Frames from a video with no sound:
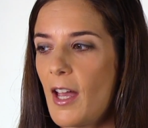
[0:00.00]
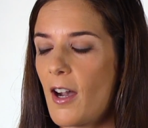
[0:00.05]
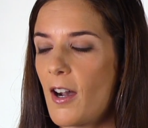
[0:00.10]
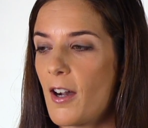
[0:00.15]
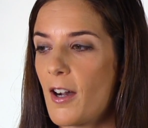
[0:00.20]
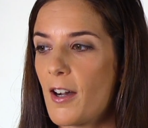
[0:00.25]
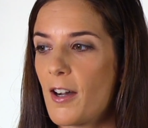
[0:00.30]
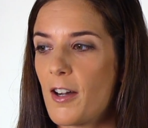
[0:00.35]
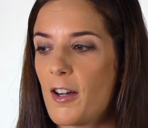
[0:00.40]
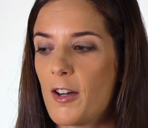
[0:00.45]

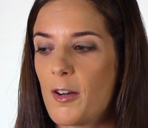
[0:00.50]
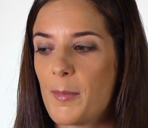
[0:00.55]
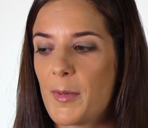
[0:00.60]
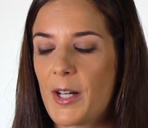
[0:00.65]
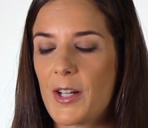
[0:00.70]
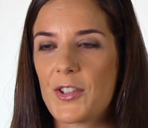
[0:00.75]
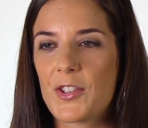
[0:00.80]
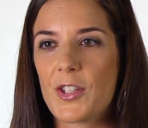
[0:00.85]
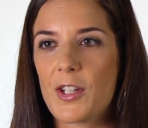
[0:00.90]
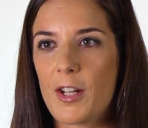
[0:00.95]
Um,
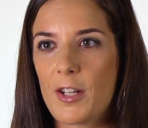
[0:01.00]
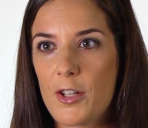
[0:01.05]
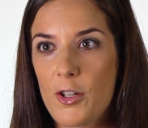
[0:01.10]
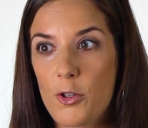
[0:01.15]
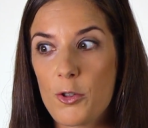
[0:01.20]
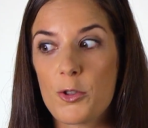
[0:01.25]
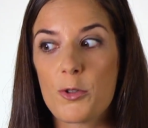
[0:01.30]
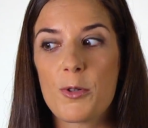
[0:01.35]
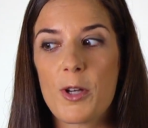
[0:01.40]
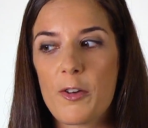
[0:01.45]
and I said, I
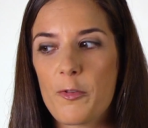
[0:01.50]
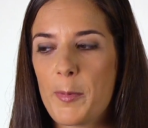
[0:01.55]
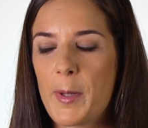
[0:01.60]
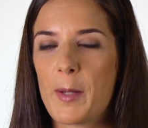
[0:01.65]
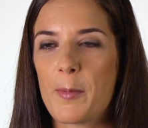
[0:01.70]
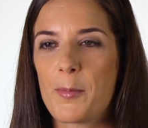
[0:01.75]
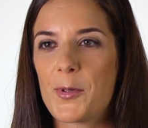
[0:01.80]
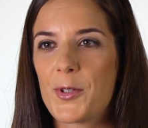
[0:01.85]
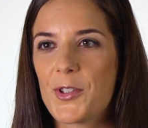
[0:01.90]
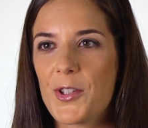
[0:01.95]
know you have
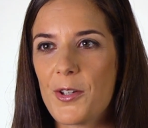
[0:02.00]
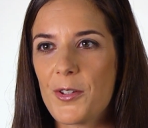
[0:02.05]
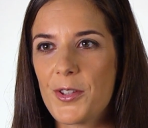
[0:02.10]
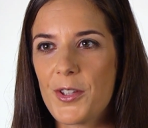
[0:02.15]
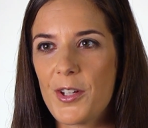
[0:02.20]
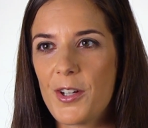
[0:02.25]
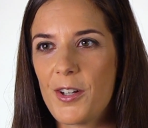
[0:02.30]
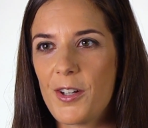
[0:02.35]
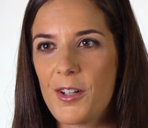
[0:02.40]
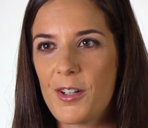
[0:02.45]
papers out
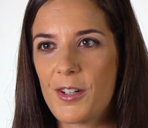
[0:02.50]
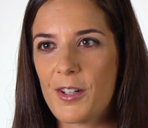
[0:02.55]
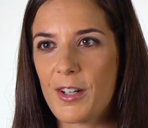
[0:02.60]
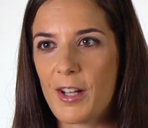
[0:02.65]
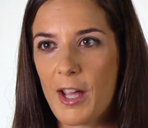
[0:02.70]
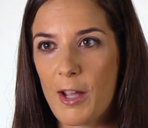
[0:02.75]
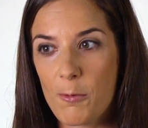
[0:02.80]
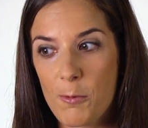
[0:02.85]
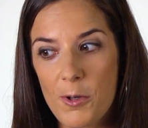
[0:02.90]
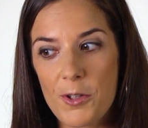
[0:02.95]
there, and
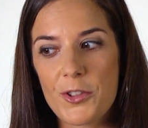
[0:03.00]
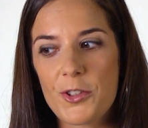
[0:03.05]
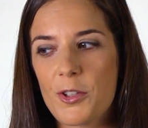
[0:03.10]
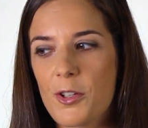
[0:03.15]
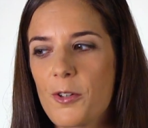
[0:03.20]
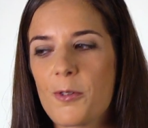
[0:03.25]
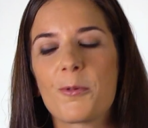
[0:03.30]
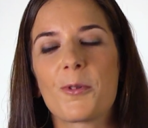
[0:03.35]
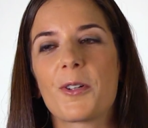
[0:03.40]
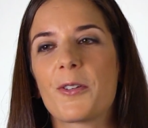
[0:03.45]
I want to
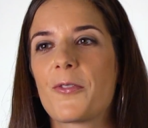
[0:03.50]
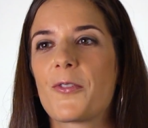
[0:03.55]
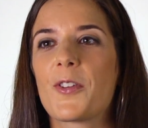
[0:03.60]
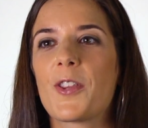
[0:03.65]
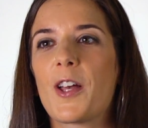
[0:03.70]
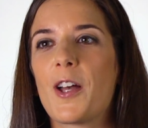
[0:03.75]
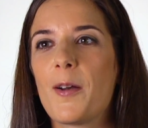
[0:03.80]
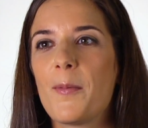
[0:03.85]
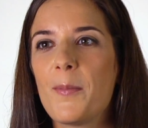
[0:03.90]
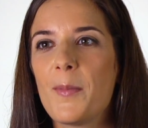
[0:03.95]
go work for
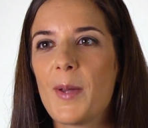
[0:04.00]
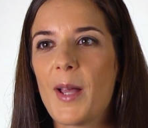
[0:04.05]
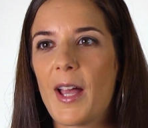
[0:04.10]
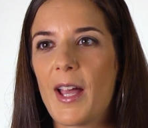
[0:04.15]
them.